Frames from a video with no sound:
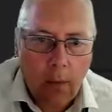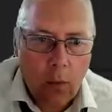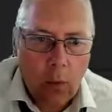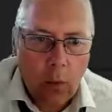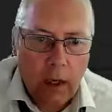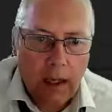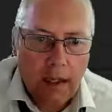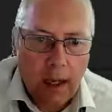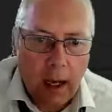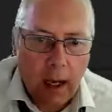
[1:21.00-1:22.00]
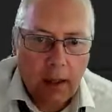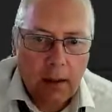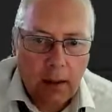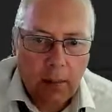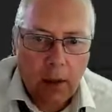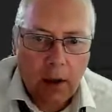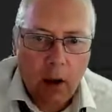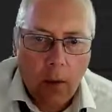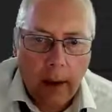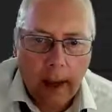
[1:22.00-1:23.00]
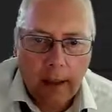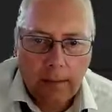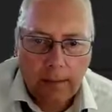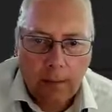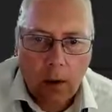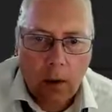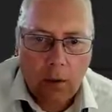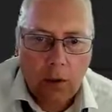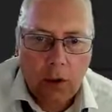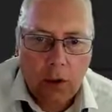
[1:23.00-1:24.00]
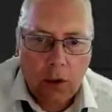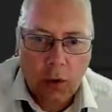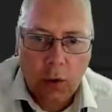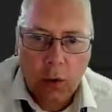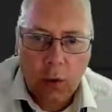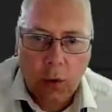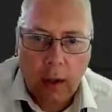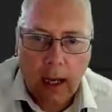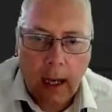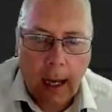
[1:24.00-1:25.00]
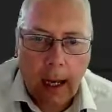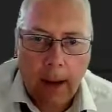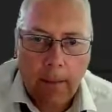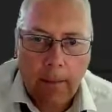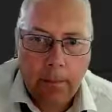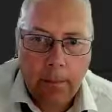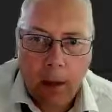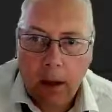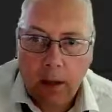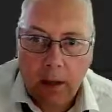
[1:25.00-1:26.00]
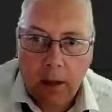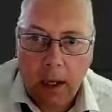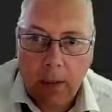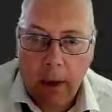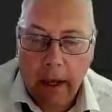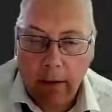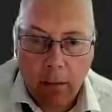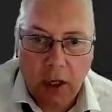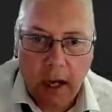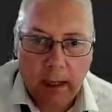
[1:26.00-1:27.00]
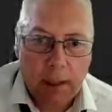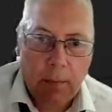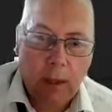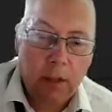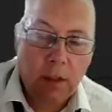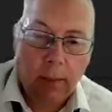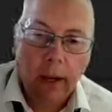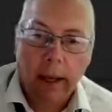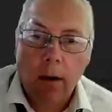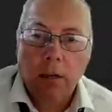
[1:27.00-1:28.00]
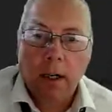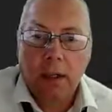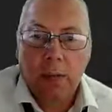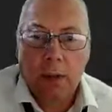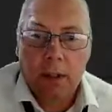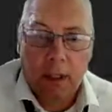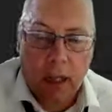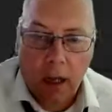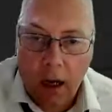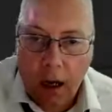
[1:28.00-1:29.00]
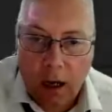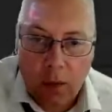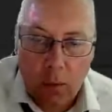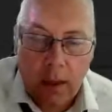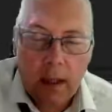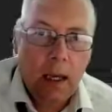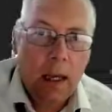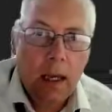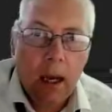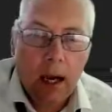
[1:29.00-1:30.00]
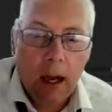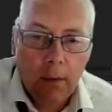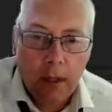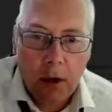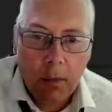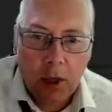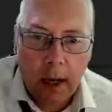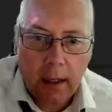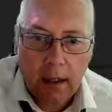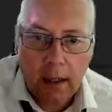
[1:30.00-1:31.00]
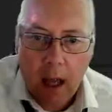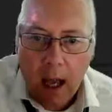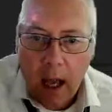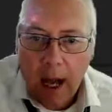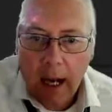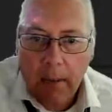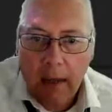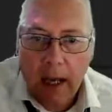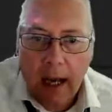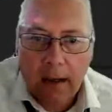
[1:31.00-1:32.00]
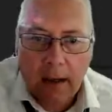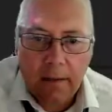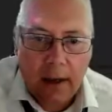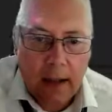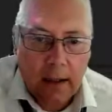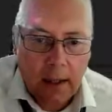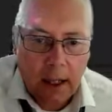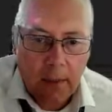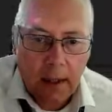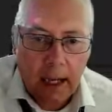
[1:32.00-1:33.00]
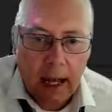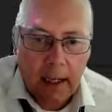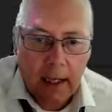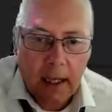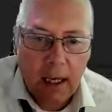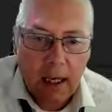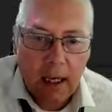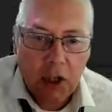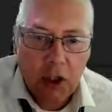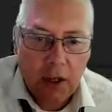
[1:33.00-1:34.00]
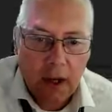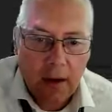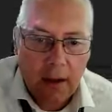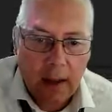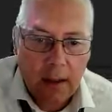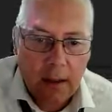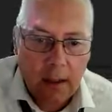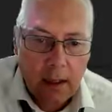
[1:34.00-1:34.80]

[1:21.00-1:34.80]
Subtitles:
we start by going onto the player object, because the player object is what's going to collide with the objects, and I'm going to add an event, and I'm going to add a collision event